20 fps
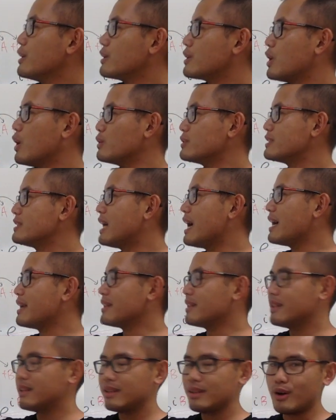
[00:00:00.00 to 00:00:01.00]

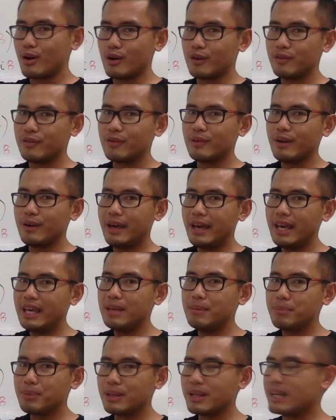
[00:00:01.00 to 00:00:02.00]
Cosine of
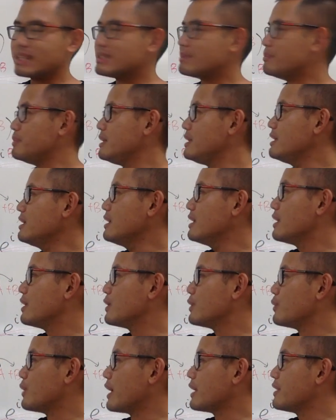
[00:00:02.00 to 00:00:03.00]
A plus B,
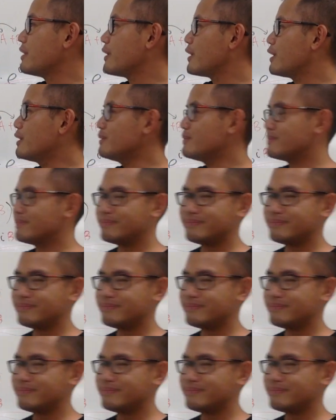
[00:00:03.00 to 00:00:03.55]
right here.